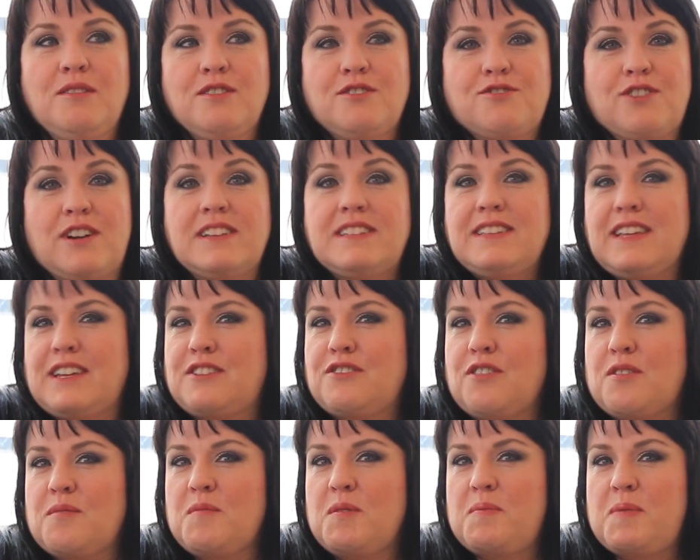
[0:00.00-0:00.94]
dressed like
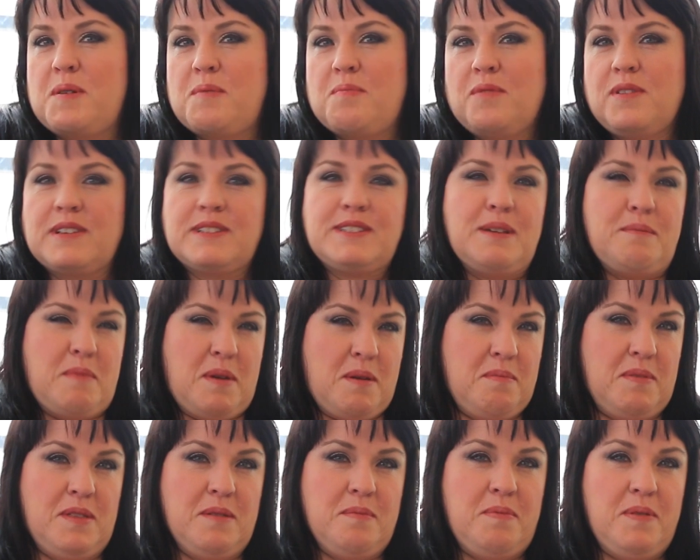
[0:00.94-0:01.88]
normal people, except
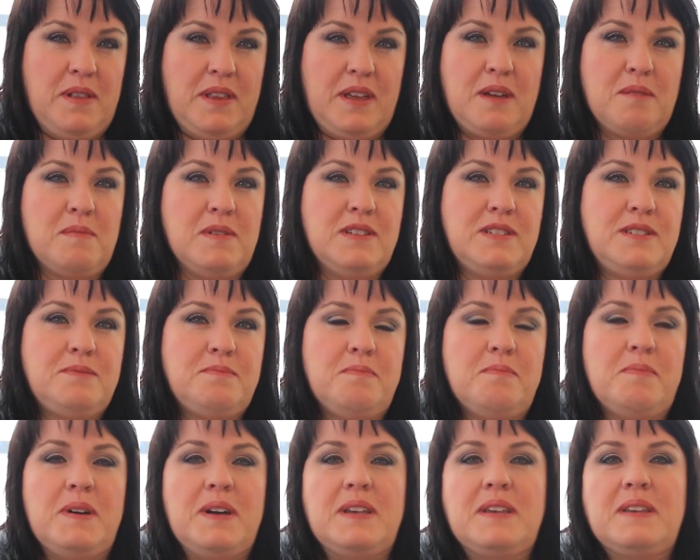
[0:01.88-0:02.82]
maybe the polygamists,
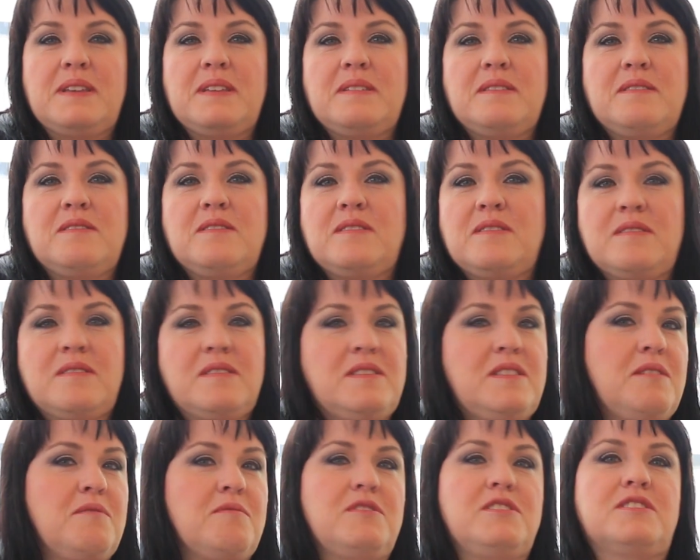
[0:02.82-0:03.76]
but
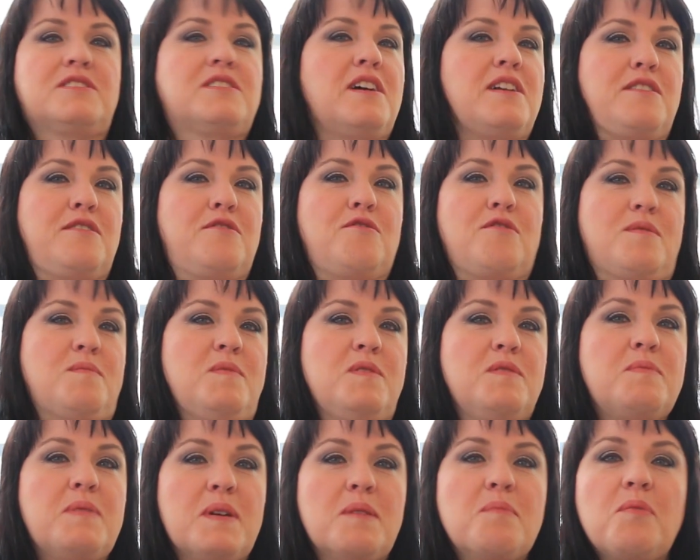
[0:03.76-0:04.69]
they were just kind of
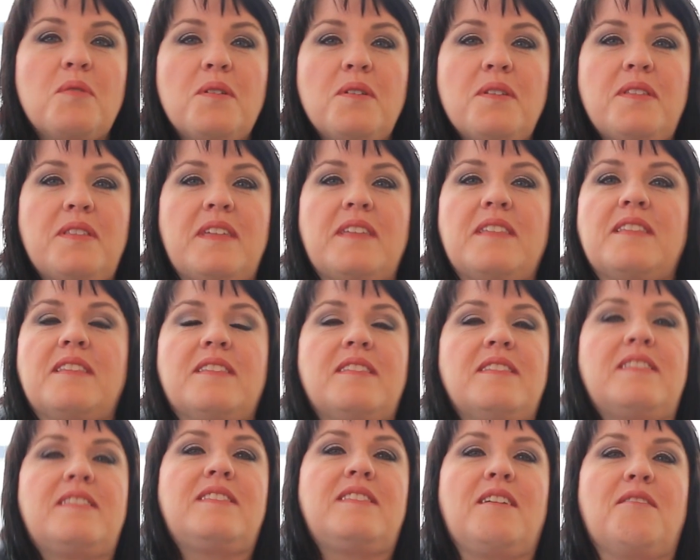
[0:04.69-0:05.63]
normal people, then
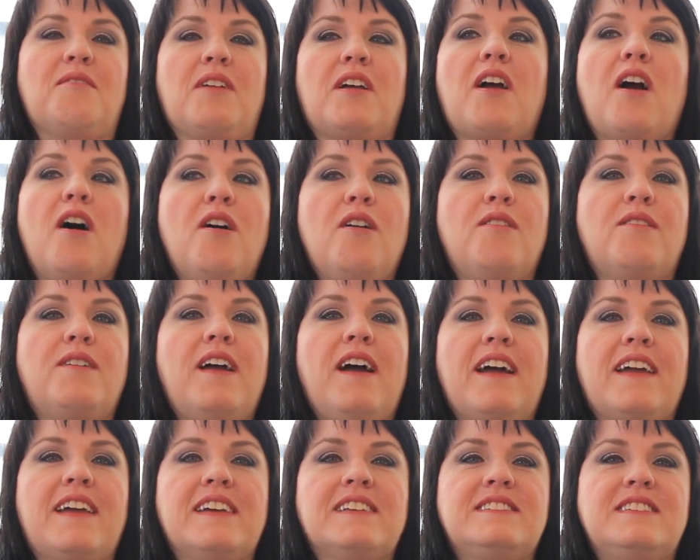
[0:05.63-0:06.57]
they were like, oh yeah,
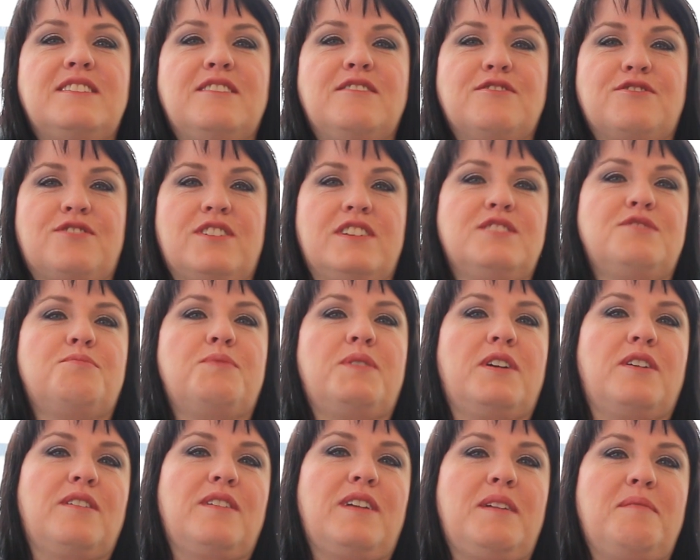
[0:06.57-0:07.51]
I guess they don't dress
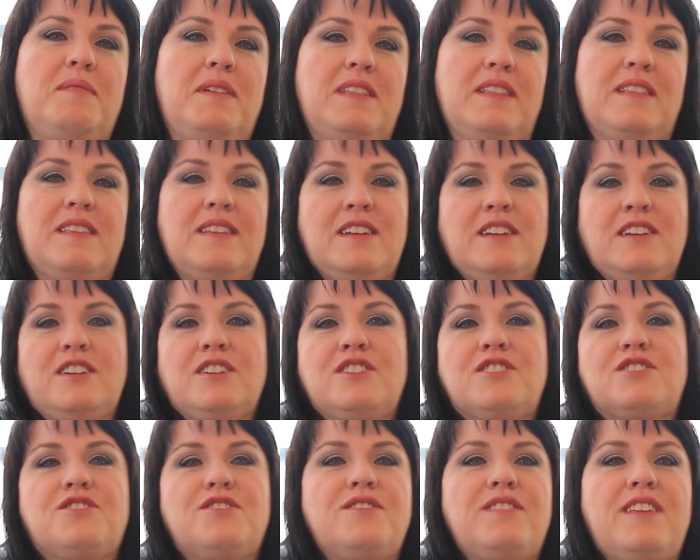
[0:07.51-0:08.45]
weird. I mean,
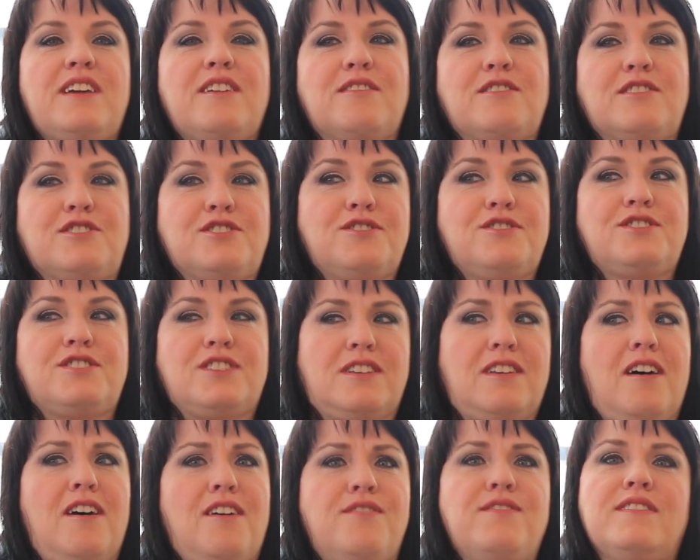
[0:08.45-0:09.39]
sure, they go to church
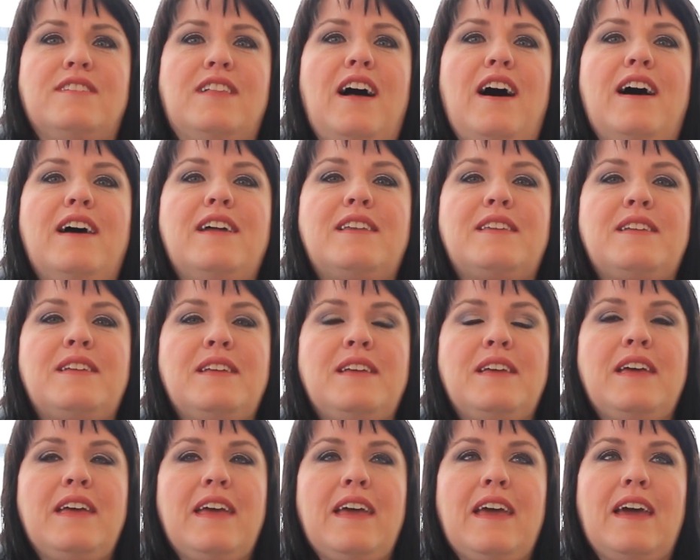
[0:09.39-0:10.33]
an awful lot,
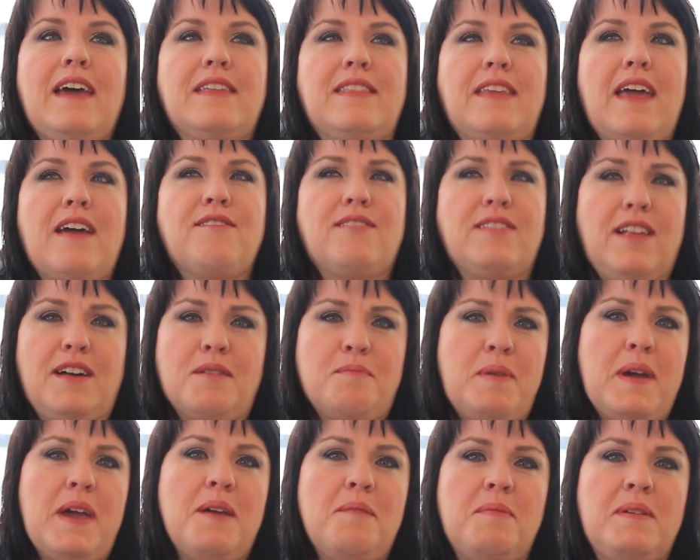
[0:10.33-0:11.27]
and they have a lot of
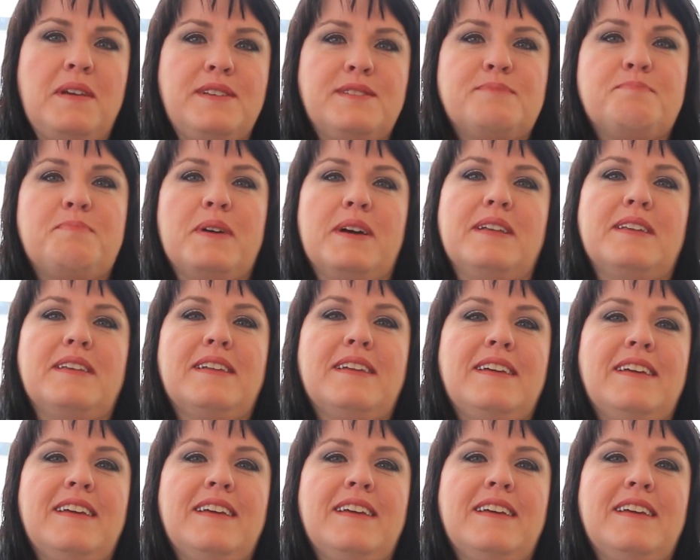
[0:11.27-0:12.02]
babies, but